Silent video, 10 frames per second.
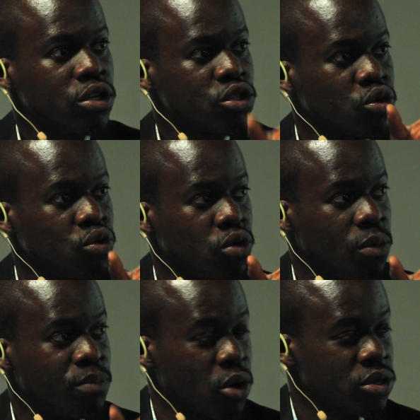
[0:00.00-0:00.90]
to
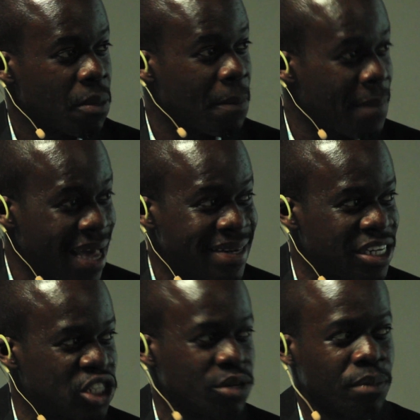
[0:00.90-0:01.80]
both
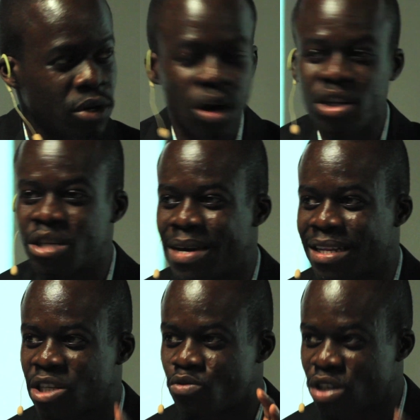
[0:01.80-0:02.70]
manage but
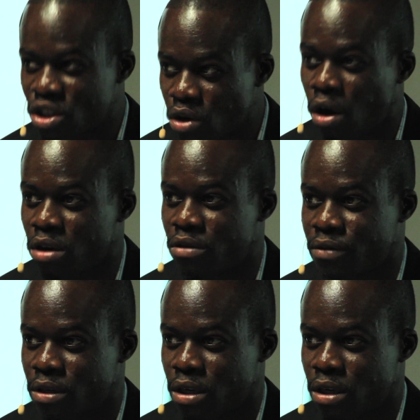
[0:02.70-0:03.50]
ultimately resolve